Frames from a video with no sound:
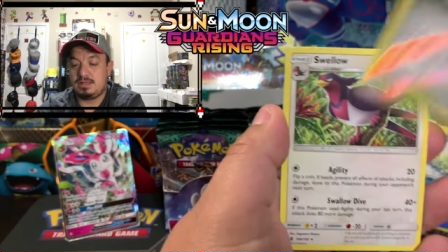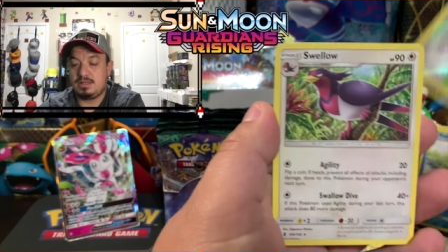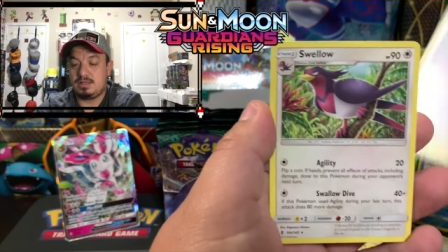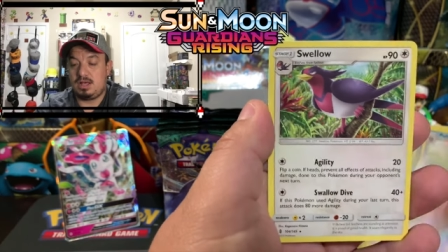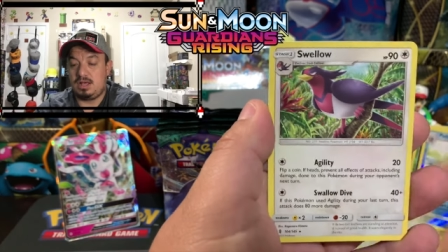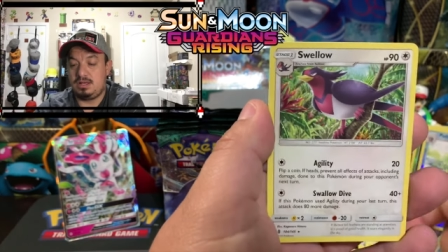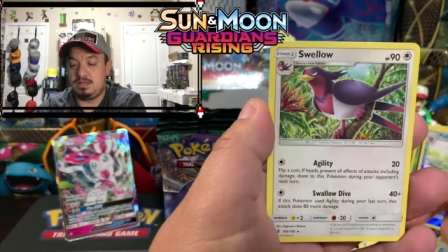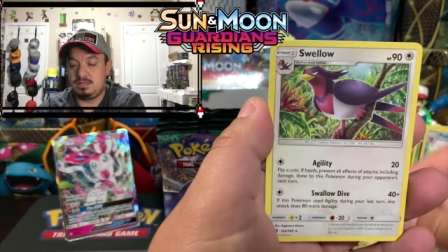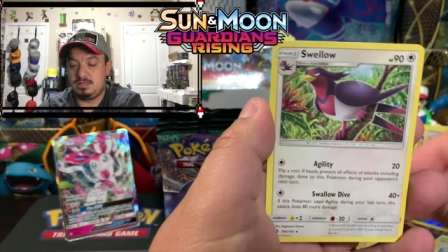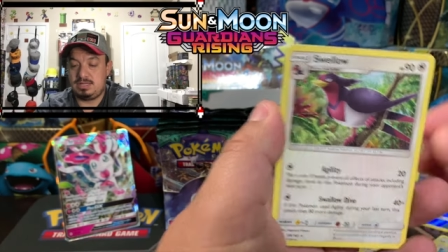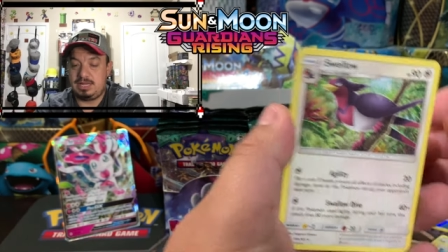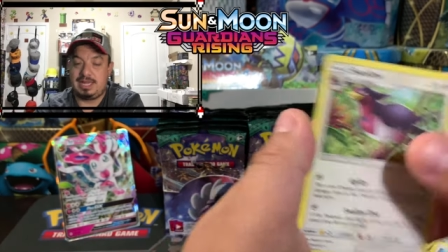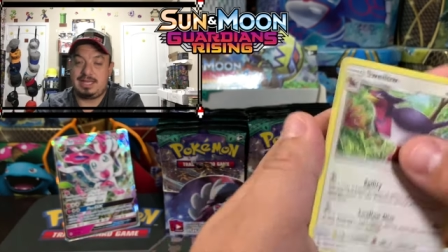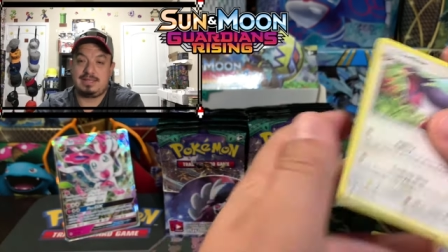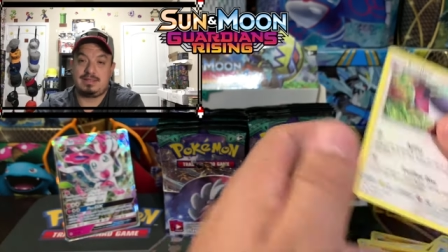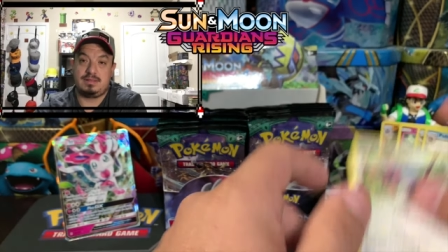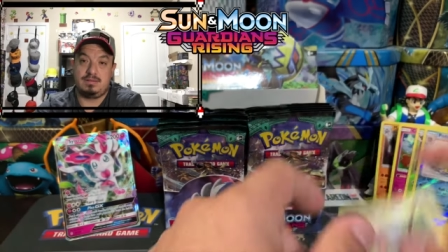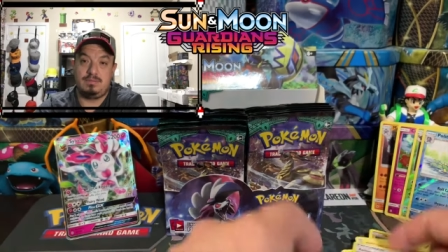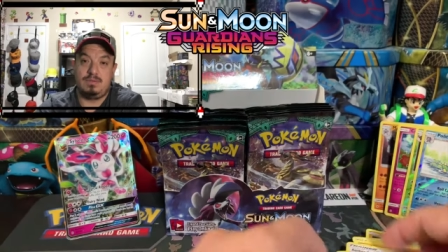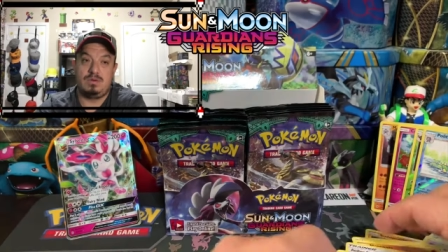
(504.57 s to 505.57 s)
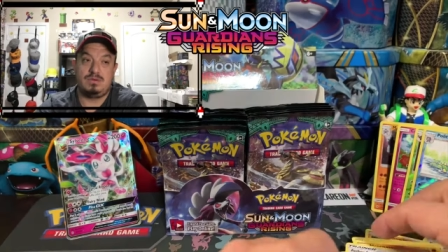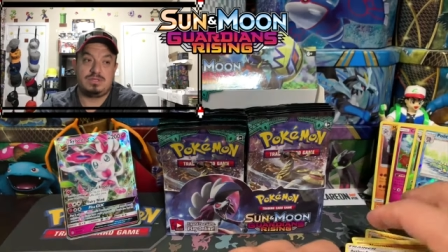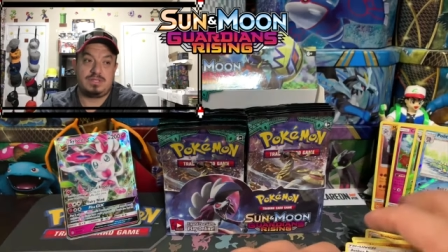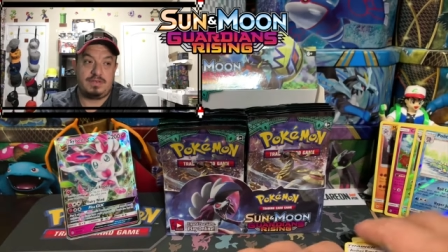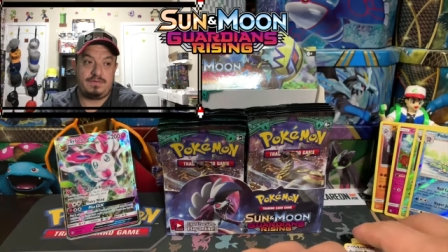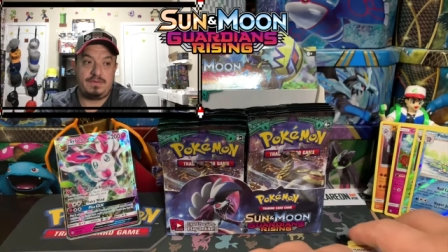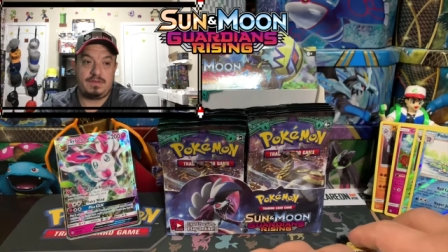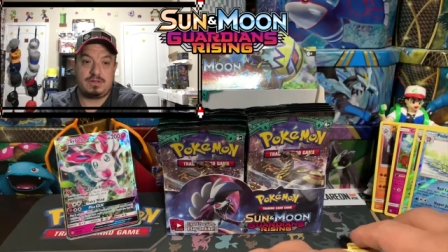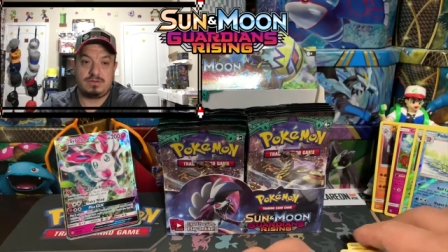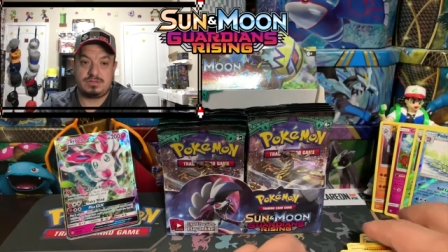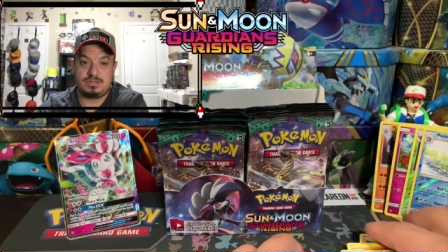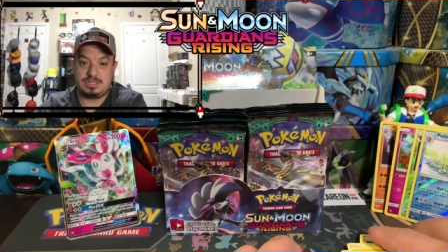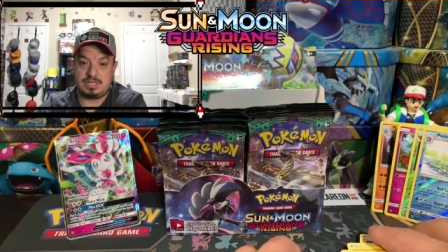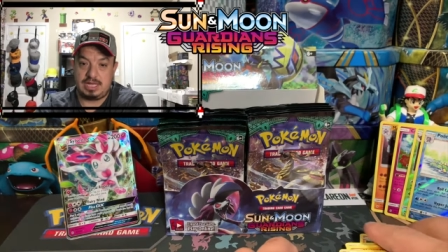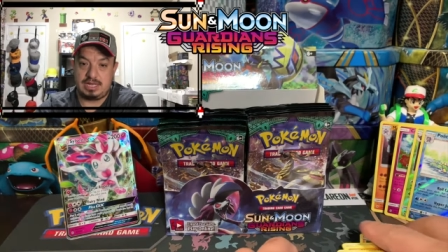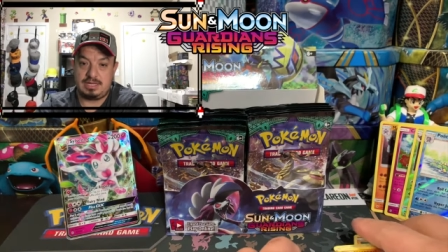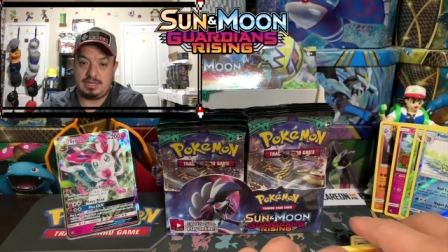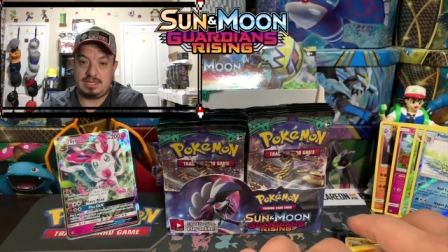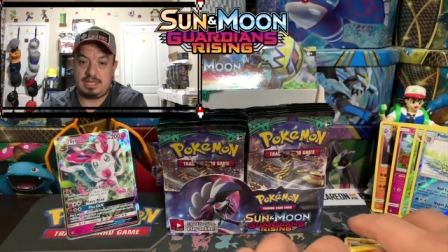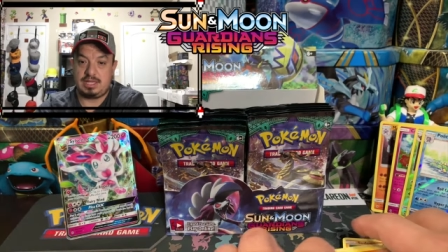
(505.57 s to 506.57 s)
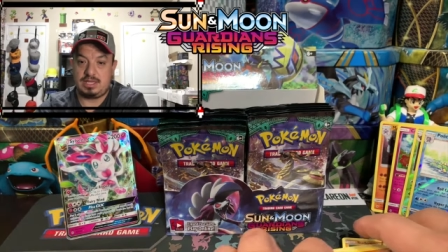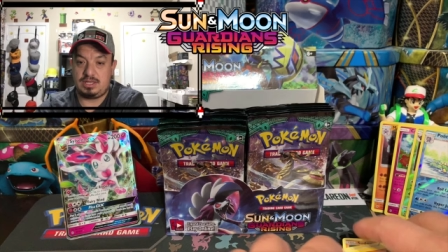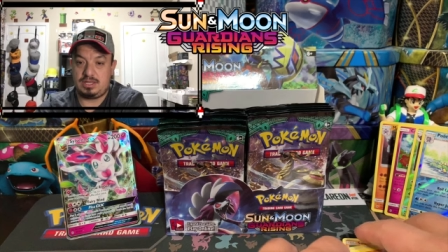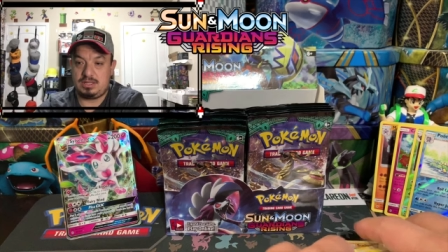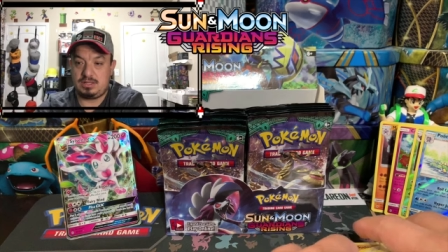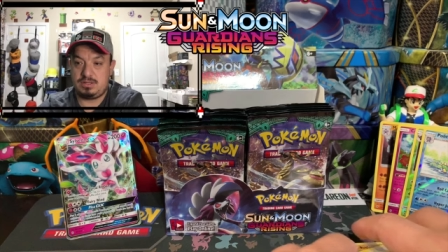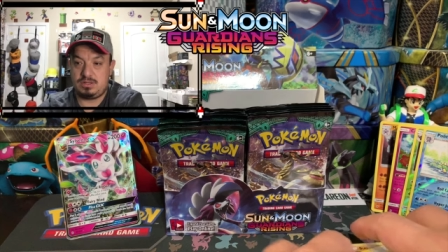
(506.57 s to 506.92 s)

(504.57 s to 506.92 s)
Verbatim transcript: caught like the most difficult set that